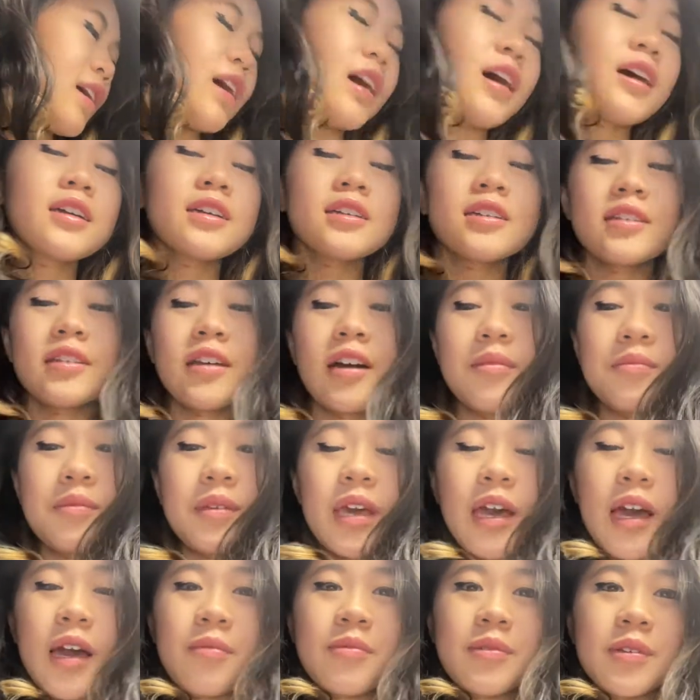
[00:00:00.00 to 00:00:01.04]
I could not be
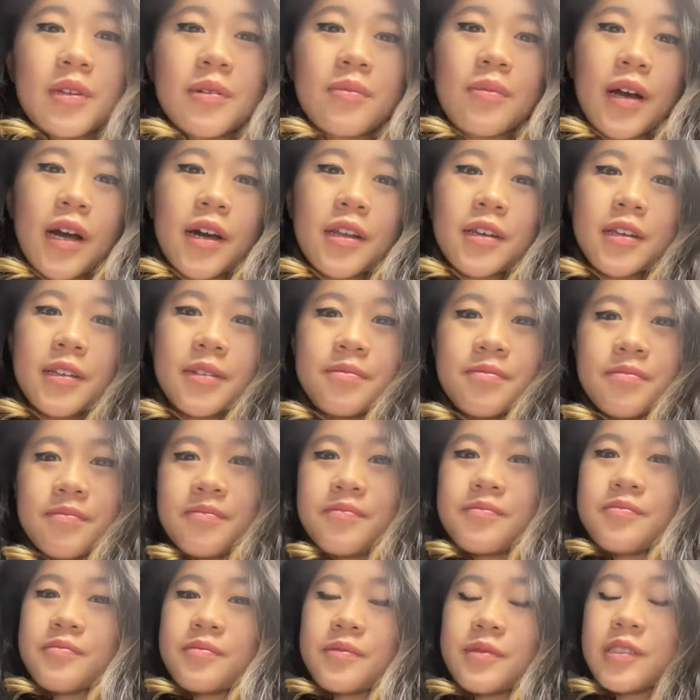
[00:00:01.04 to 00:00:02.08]
happier about it.
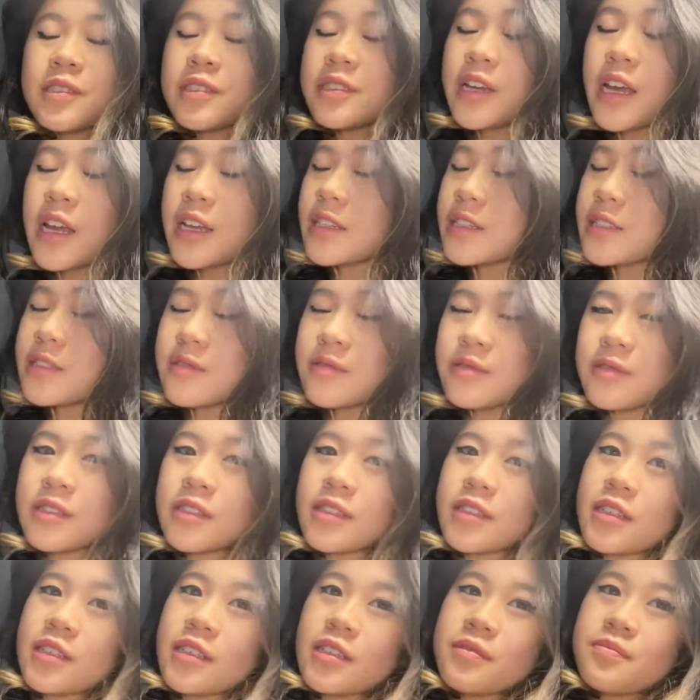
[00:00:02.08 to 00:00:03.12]

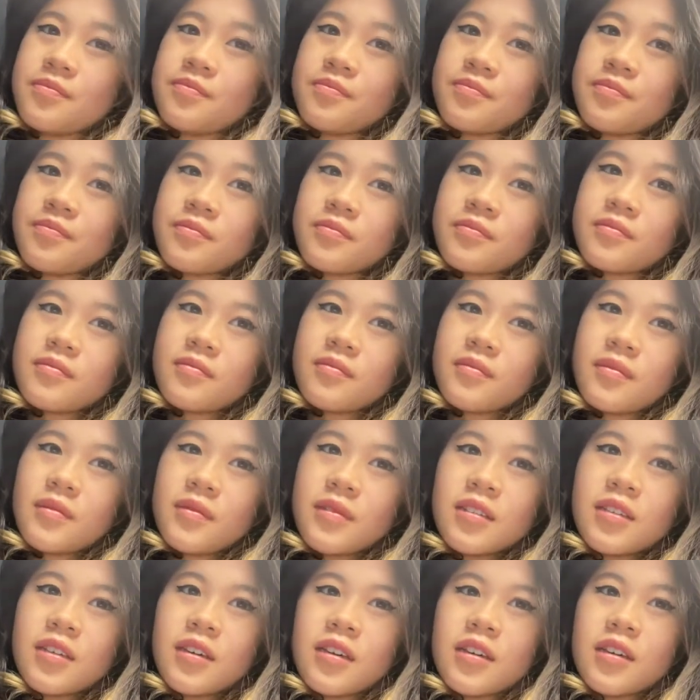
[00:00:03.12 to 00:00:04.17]
Genuinely.
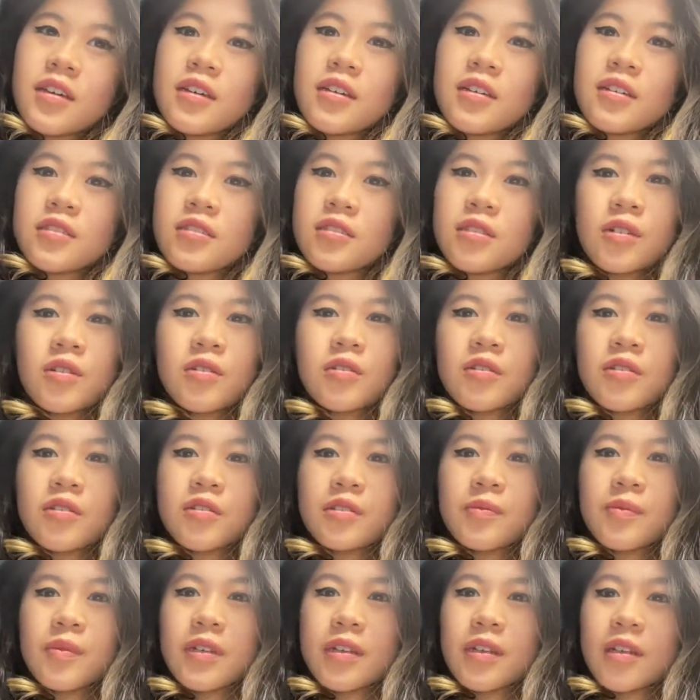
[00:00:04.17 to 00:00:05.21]
So there's
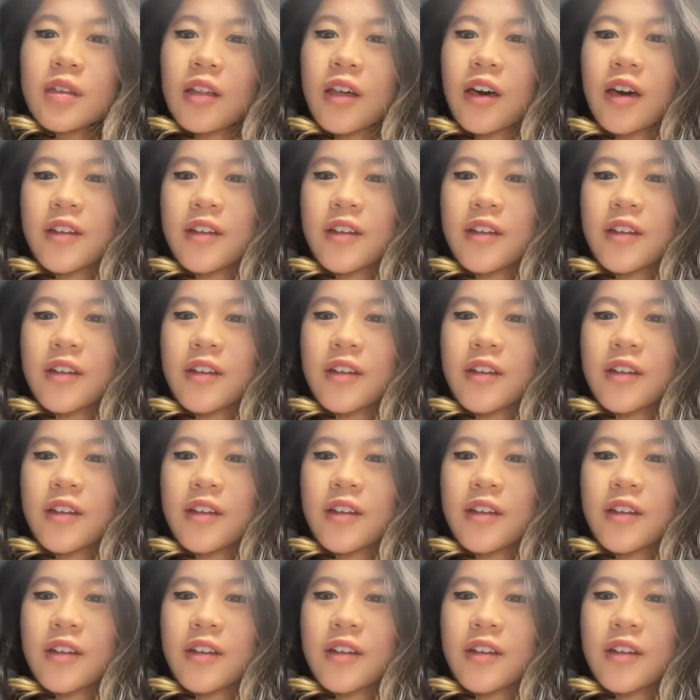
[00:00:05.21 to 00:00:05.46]
been a lot